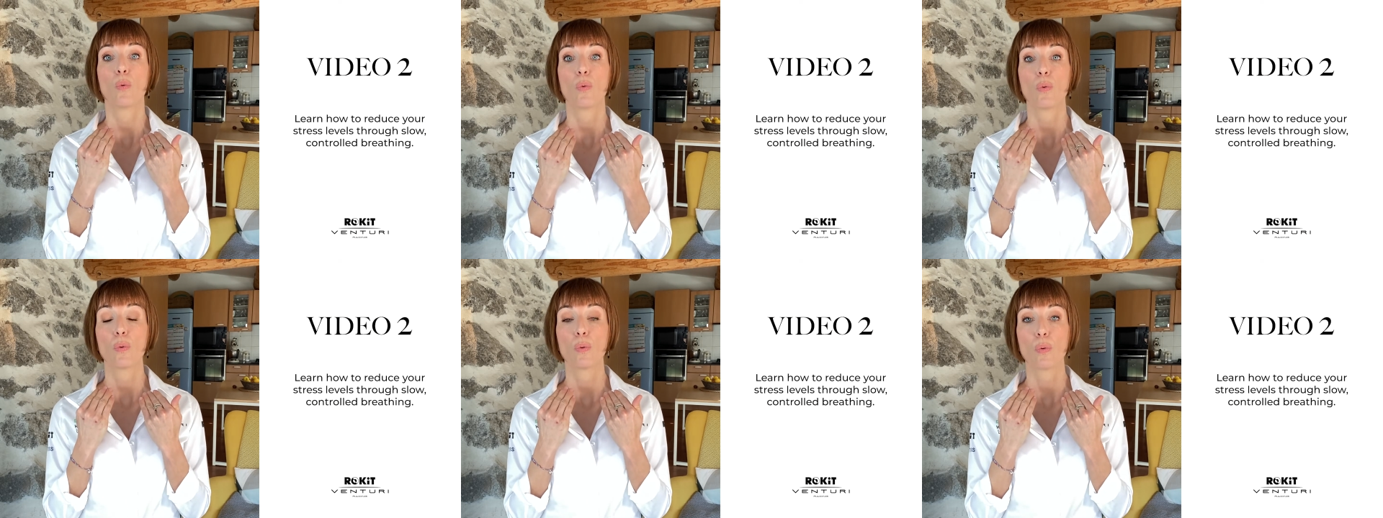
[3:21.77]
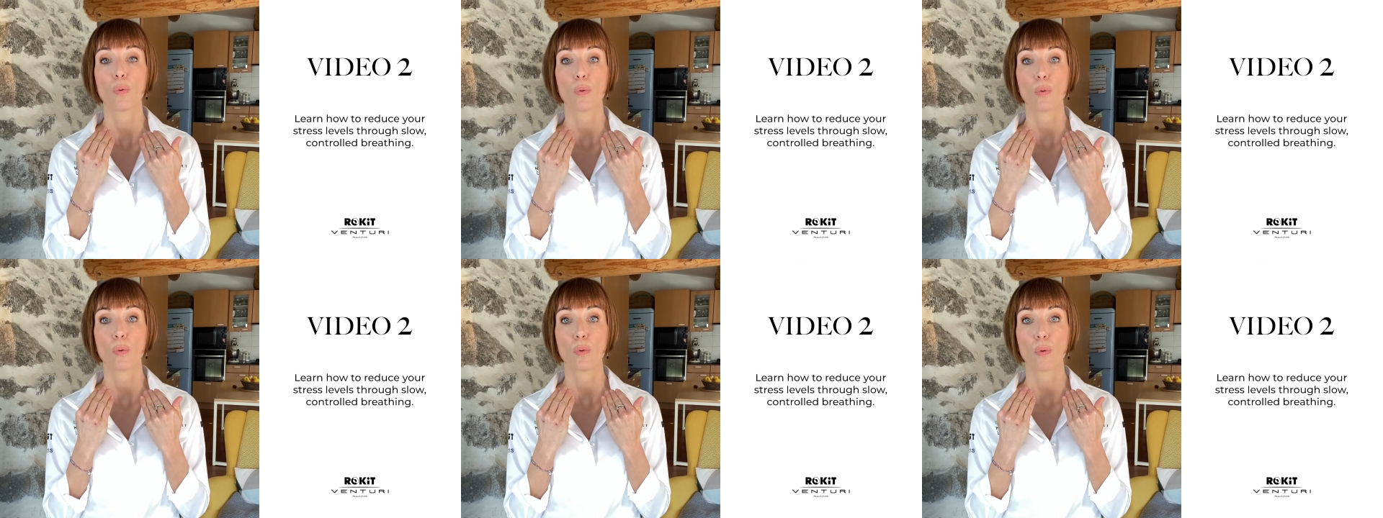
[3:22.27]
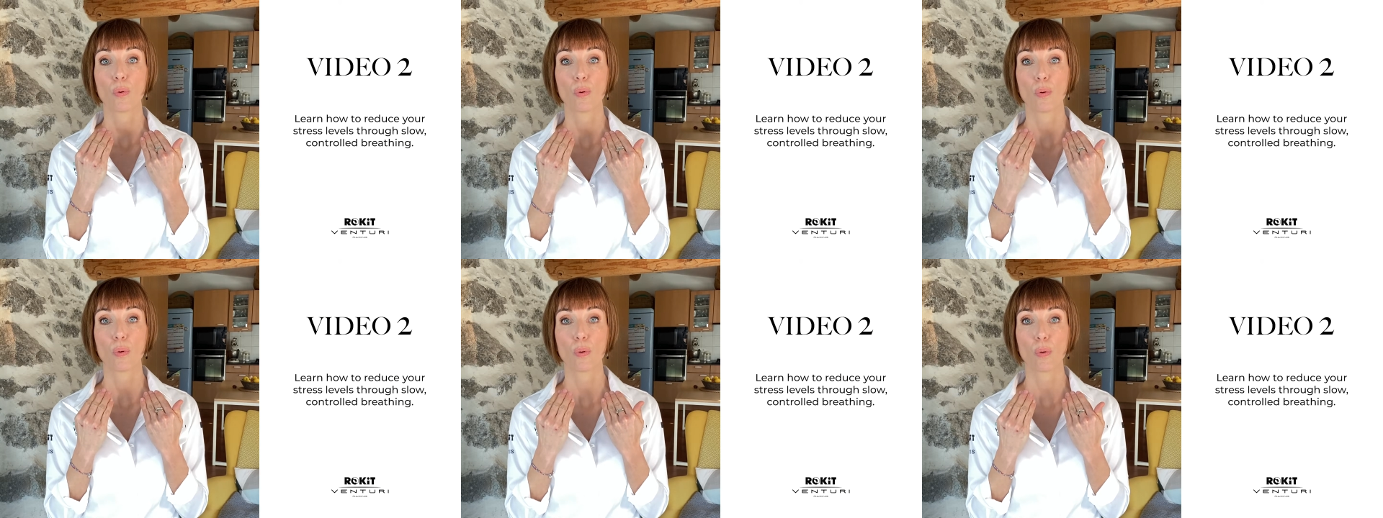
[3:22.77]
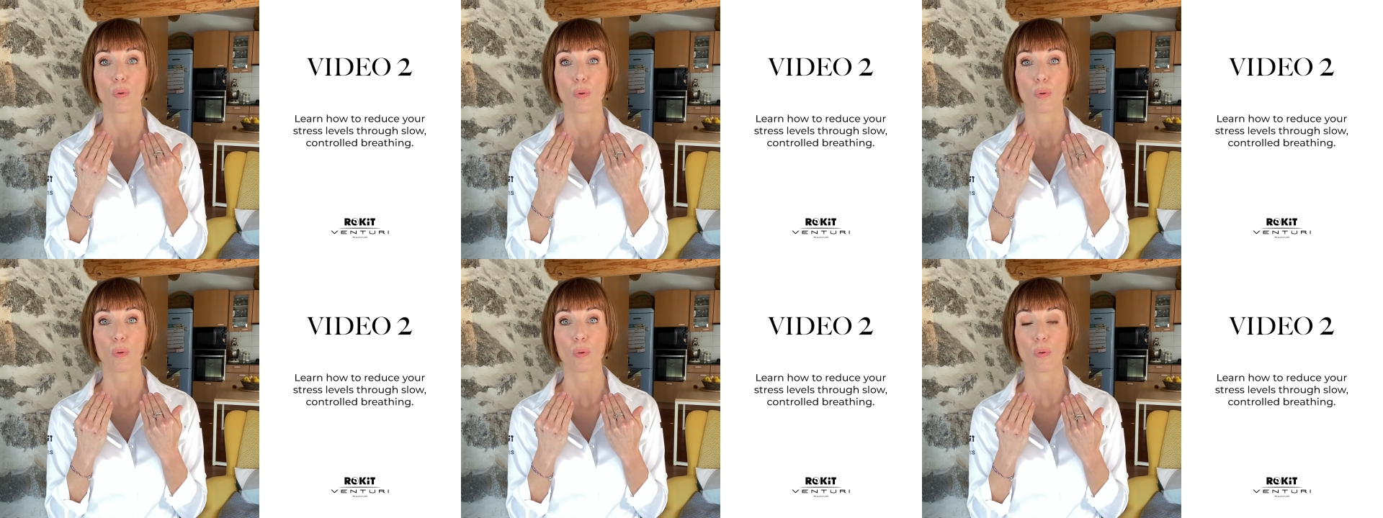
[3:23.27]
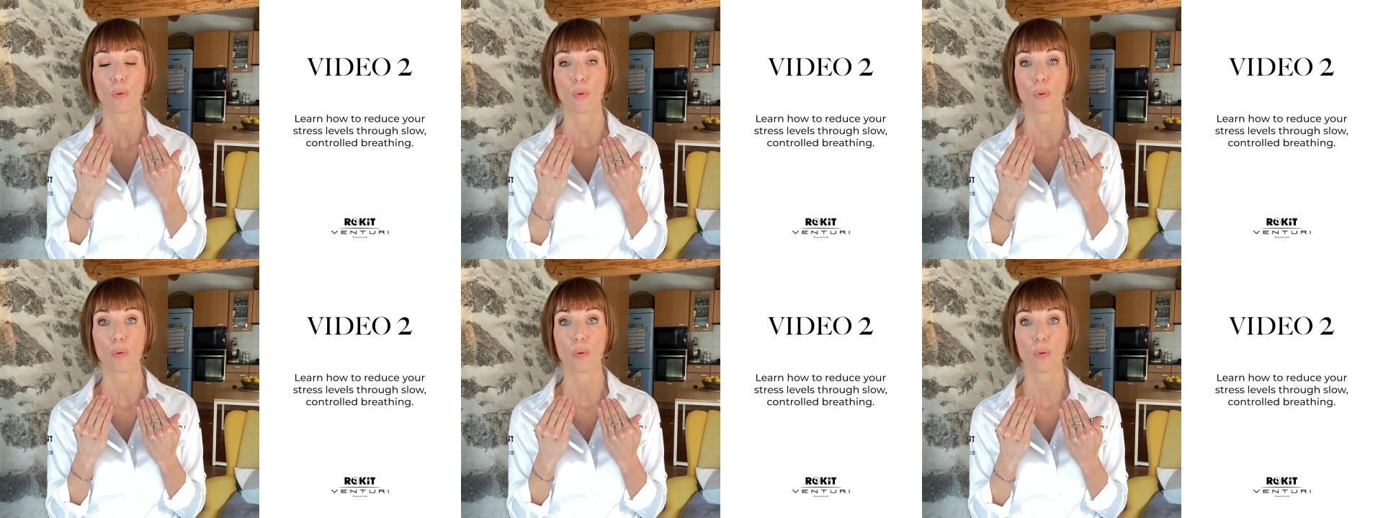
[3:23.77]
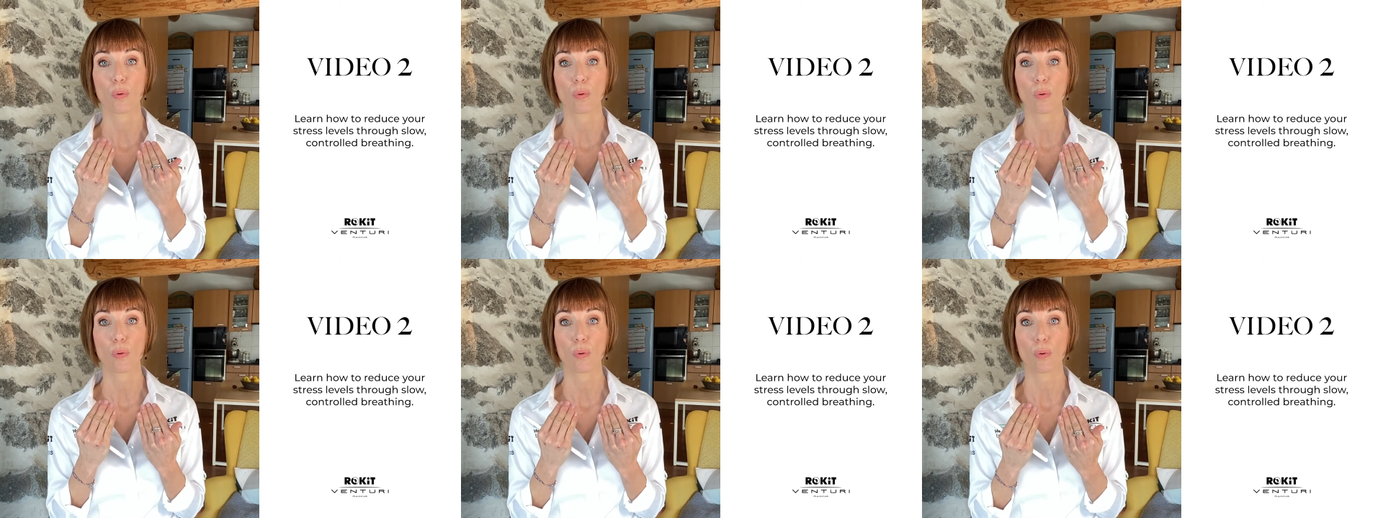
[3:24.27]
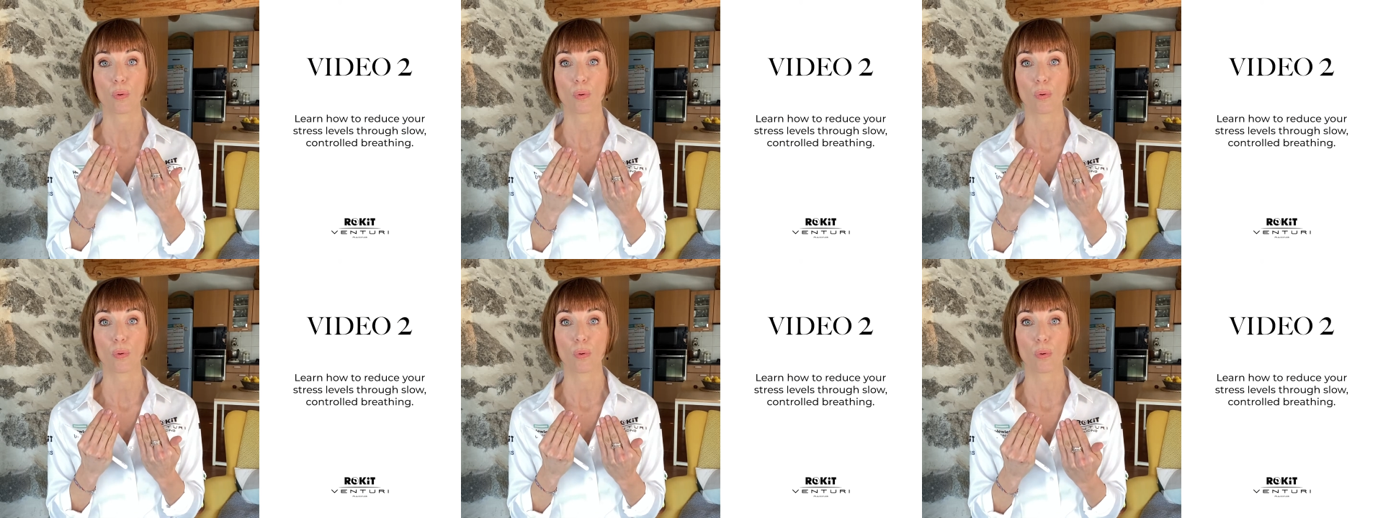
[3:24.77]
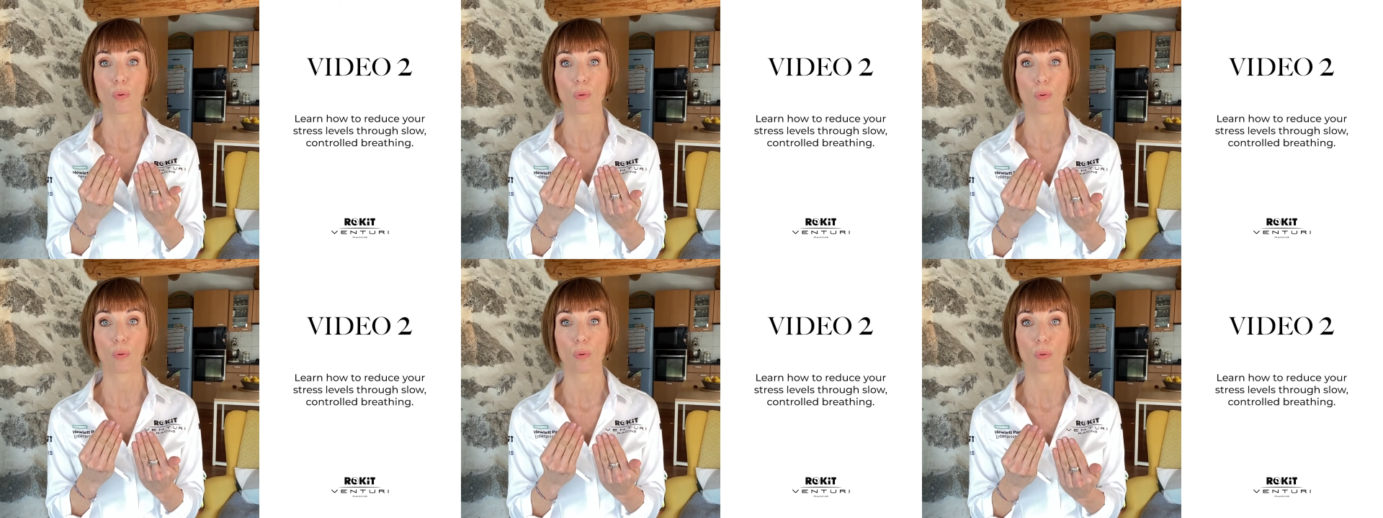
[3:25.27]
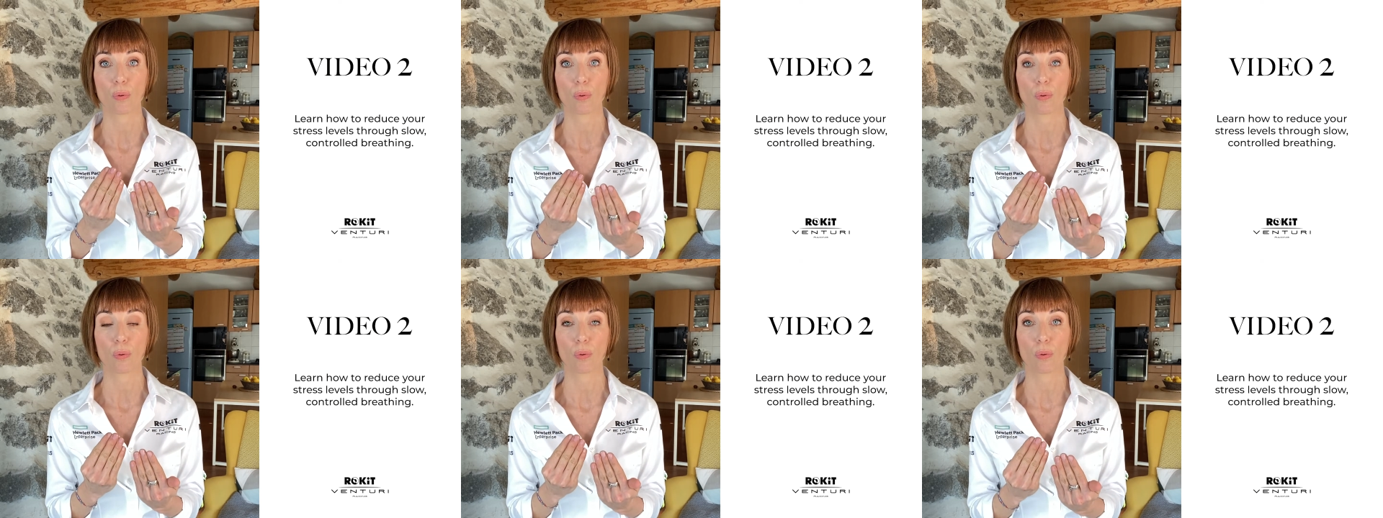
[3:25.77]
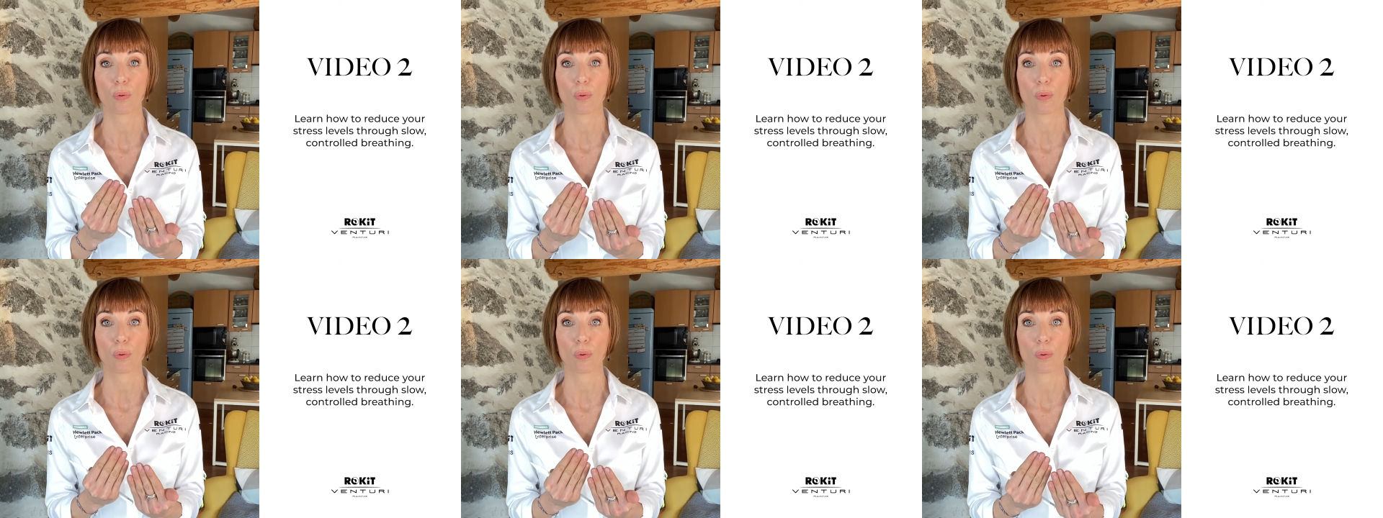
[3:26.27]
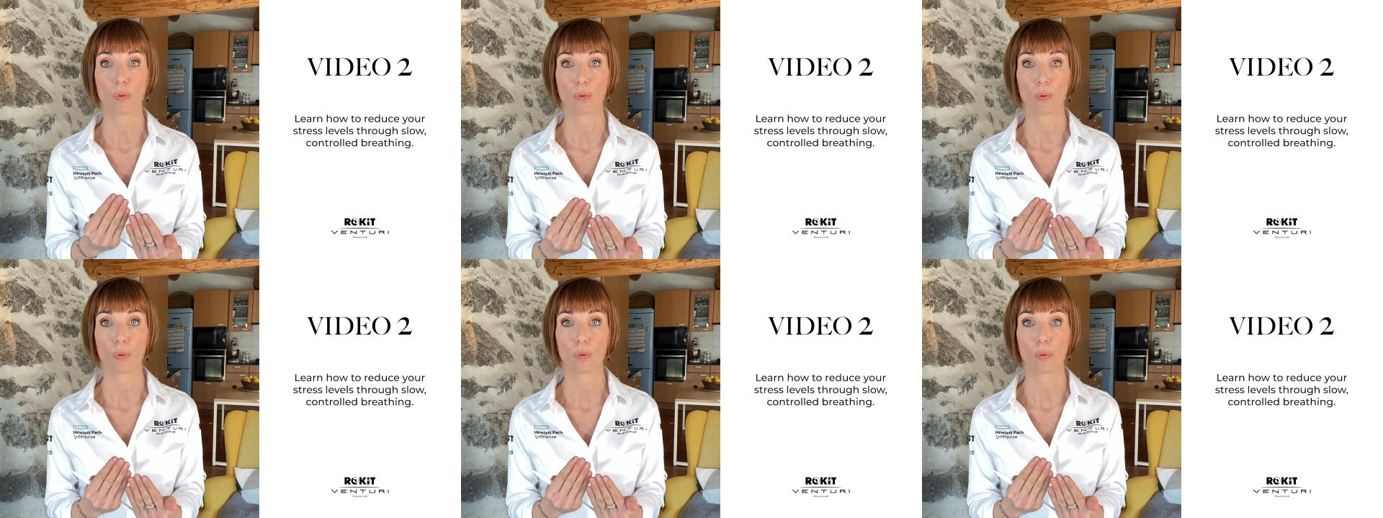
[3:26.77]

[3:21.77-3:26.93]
Nothing is said.